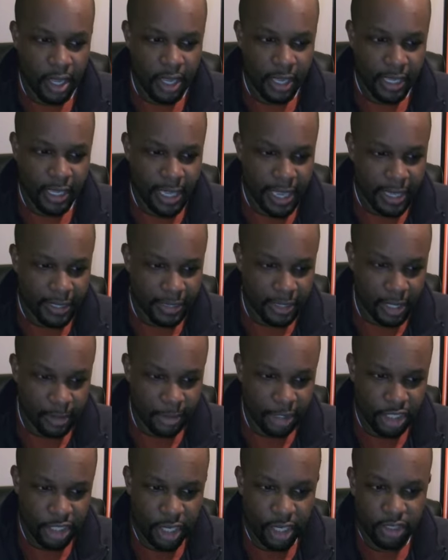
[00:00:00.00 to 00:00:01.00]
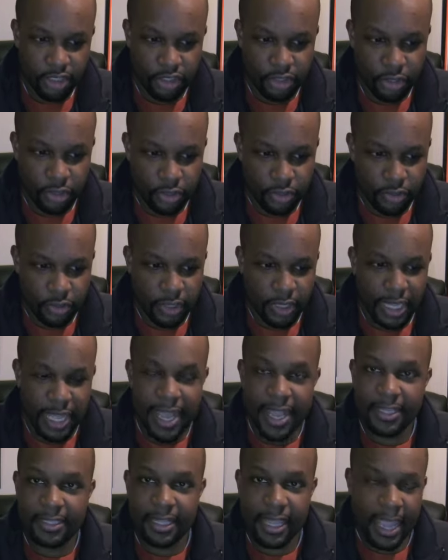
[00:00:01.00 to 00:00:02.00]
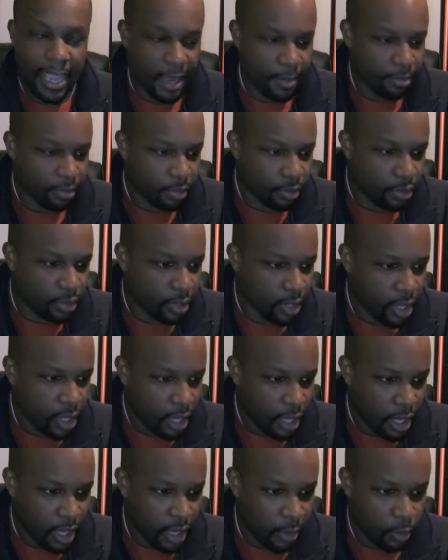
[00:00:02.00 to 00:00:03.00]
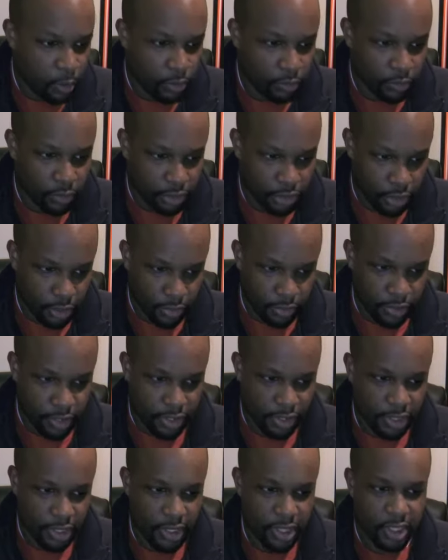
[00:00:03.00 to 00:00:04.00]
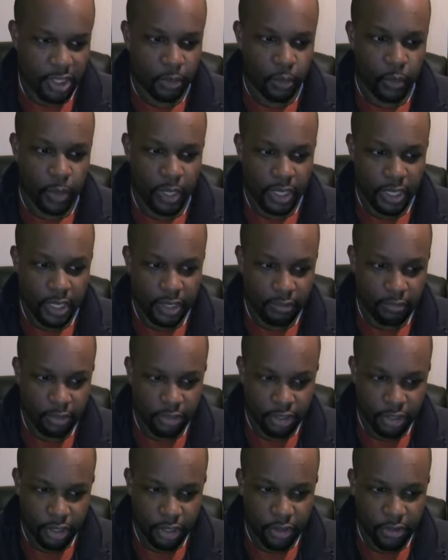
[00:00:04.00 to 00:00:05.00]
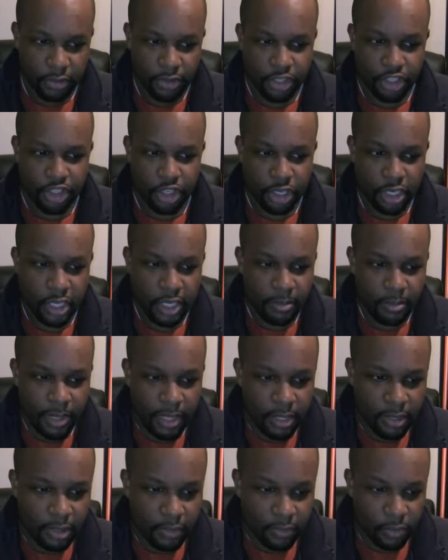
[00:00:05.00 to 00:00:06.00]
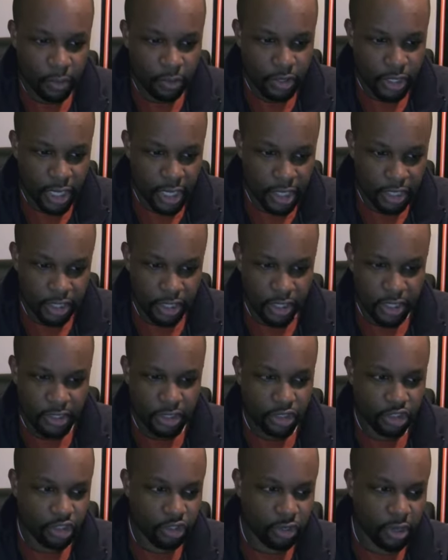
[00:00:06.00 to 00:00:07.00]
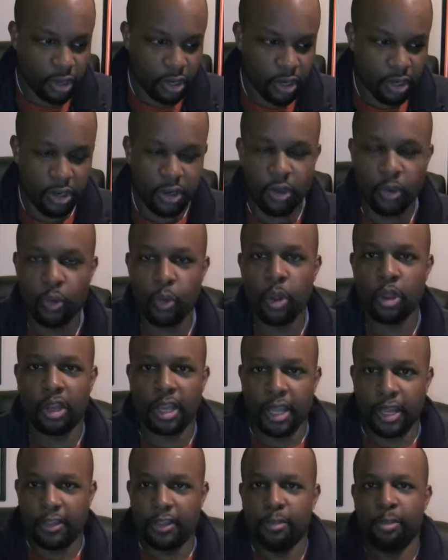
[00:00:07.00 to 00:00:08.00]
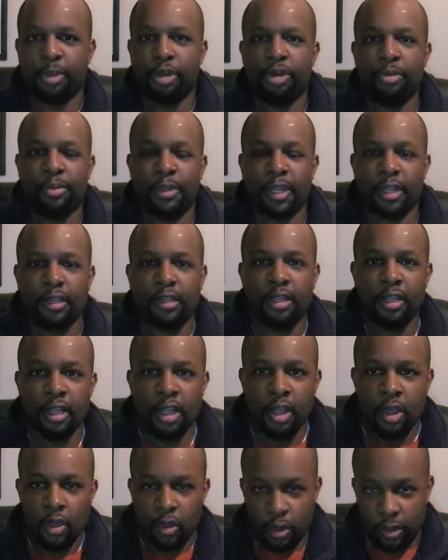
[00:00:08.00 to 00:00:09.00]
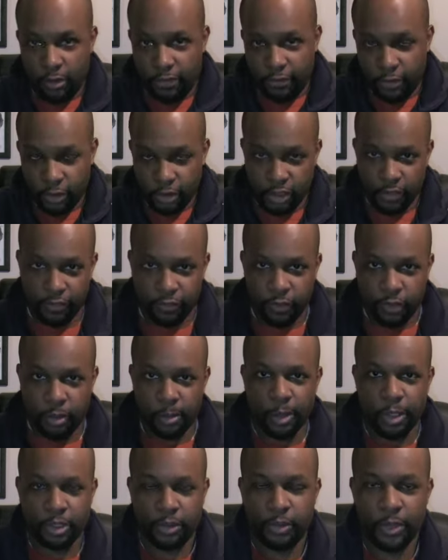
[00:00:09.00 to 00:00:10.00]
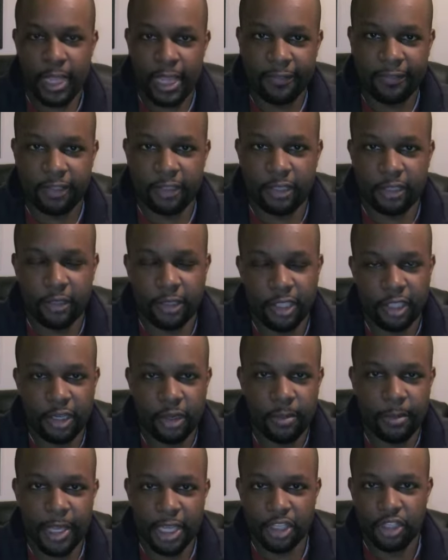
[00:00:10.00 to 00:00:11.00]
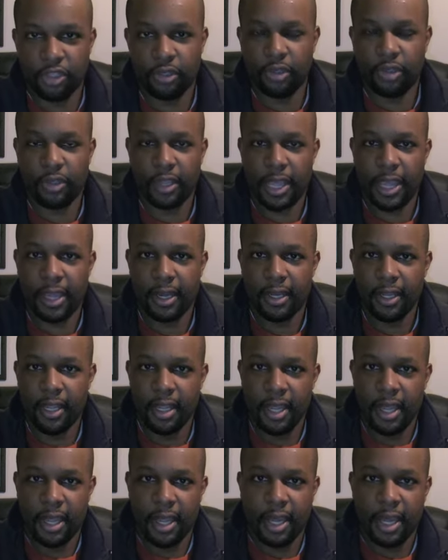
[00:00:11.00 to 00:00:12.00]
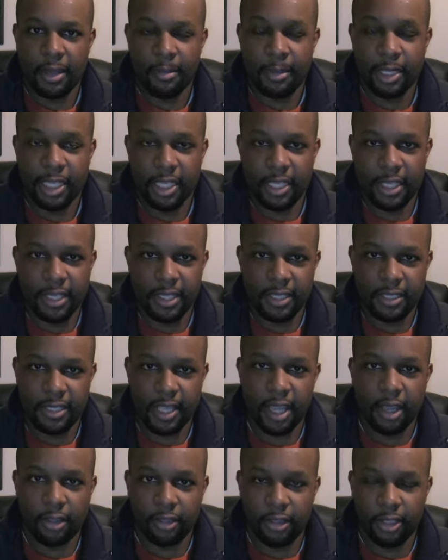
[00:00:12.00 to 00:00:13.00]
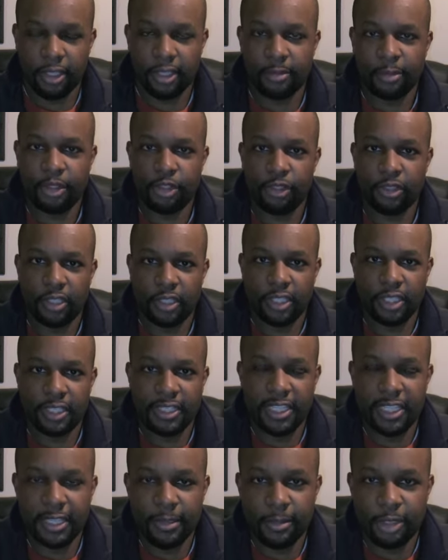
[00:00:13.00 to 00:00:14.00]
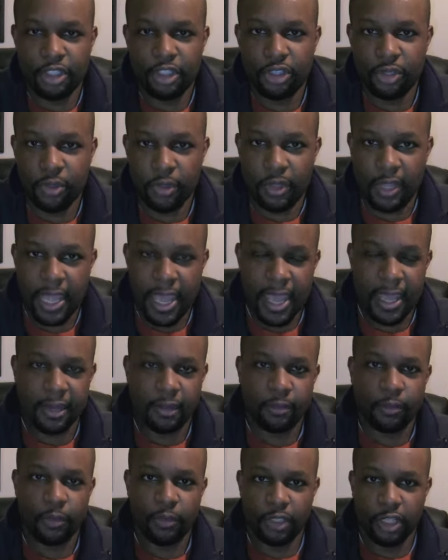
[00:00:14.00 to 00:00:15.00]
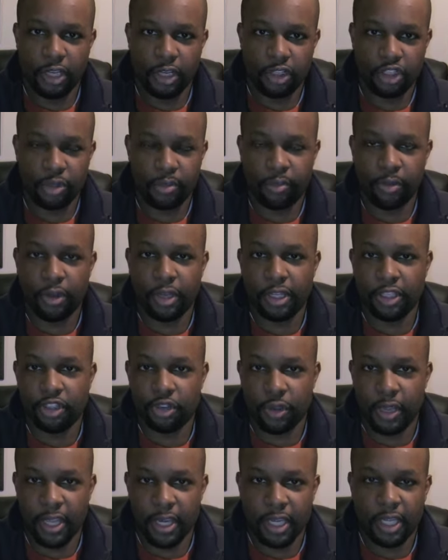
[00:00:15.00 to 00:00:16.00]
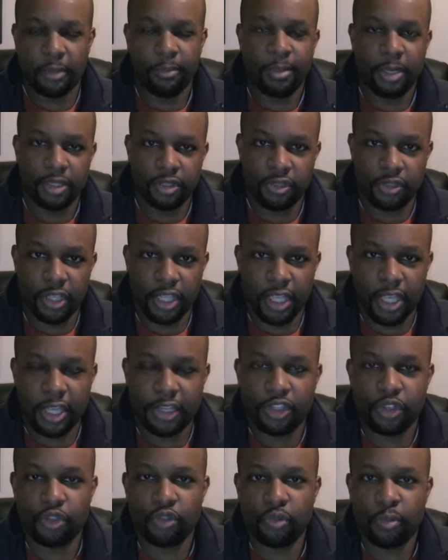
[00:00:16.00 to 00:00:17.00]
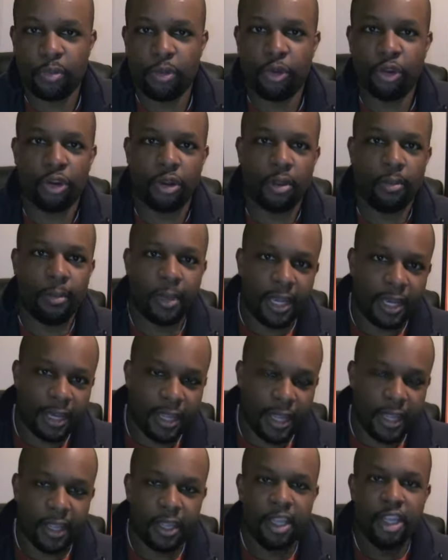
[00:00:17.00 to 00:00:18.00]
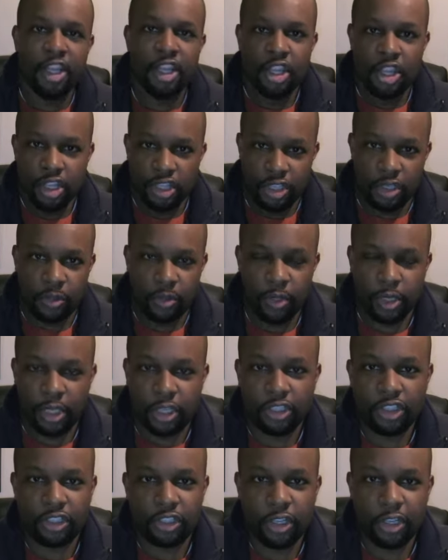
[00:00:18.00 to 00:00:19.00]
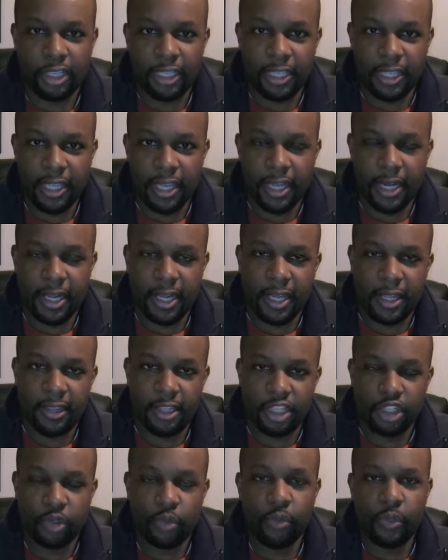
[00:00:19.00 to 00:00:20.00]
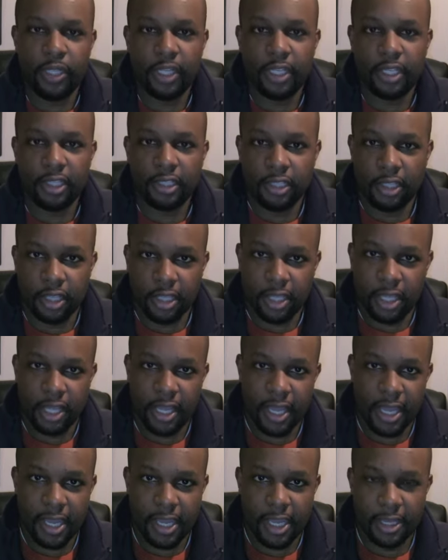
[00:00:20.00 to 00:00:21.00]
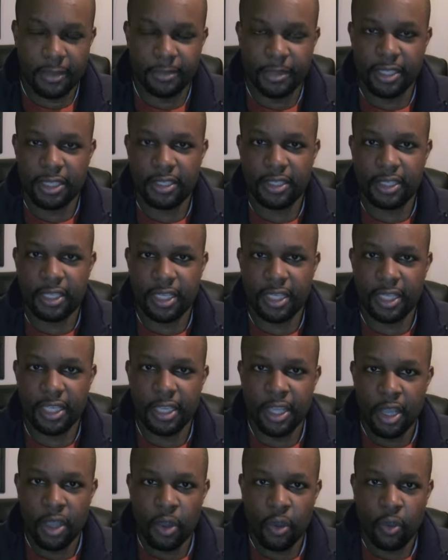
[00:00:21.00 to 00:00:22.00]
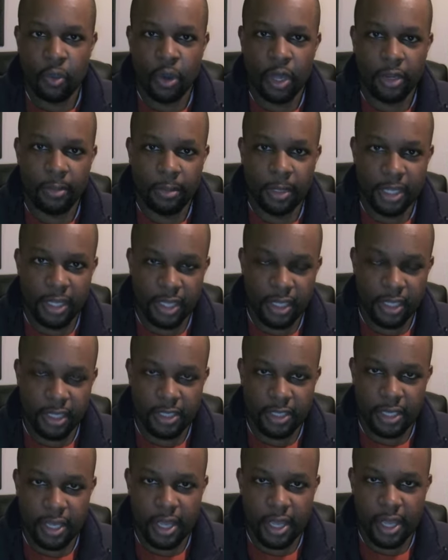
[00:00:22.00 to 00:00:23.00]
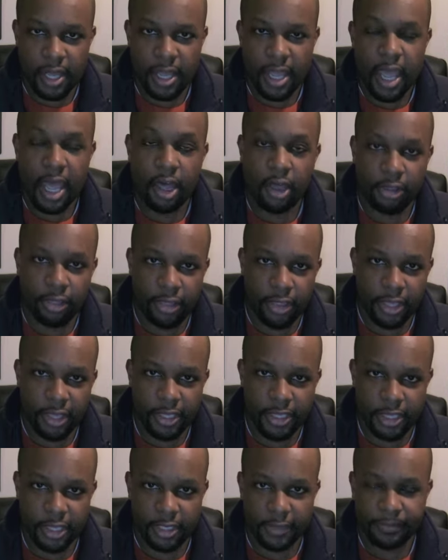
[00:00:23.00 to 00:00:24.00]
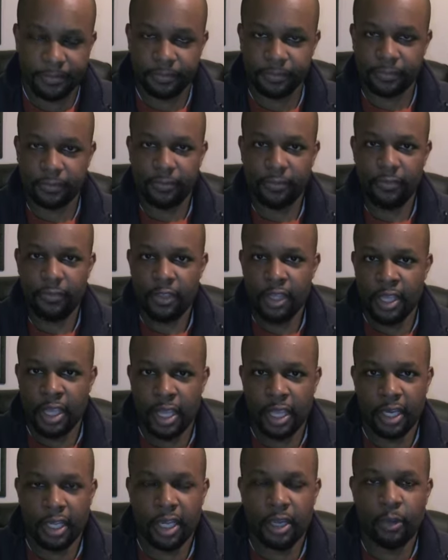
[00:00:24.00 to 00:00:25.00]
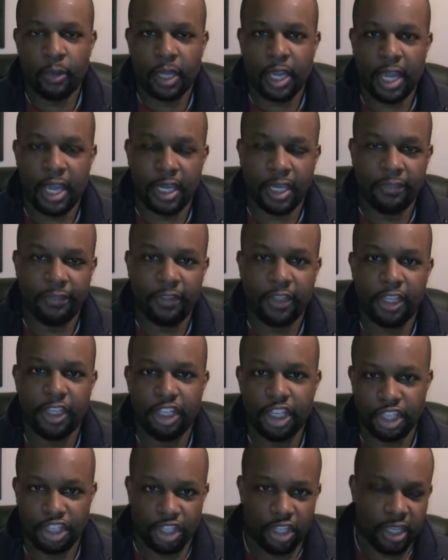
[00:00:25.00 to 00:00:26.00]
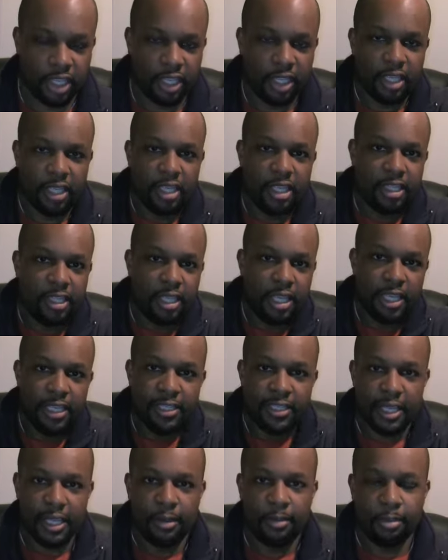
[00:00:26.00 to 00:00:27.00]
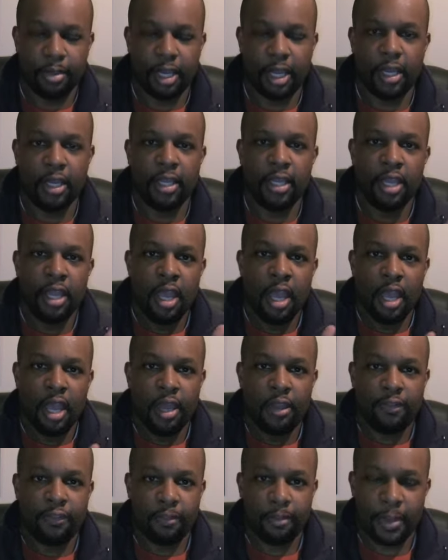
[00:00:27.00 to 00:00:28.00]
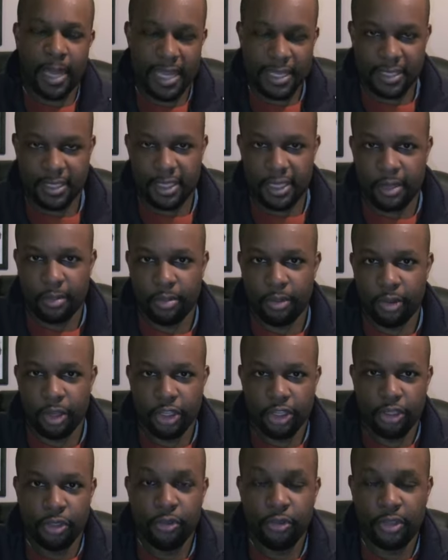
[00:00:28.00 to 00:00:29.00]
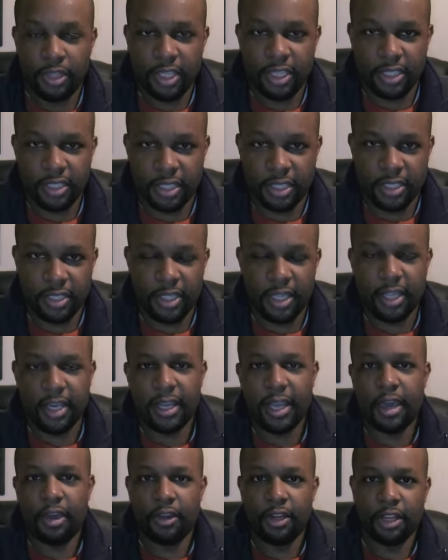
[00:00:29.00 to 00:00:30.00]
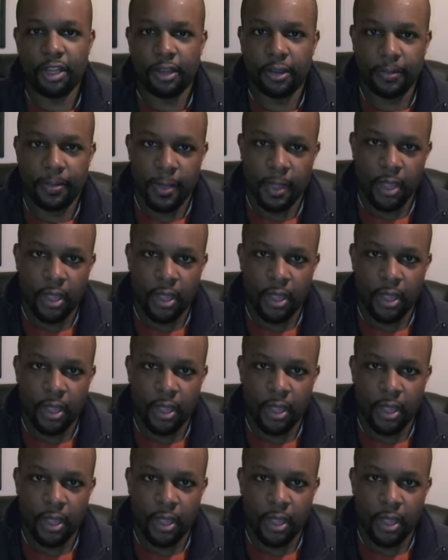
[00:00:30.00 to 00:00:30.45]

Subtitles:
He had Tommy John surgery last April and will return this season. When he returns, should he be in the rotation as a starter or work out of the bullpen? Well, first and foremost, we have to, you know, make sure that Mejia is healthy, and I'm sure that the team is doing that. And, you know, spring training, pitchers and catchers report on Monday. So we'll start to get this week a look to see what Mejia's health is and what kind of conditioning he's in. But from my standpoint, two things that stand out here.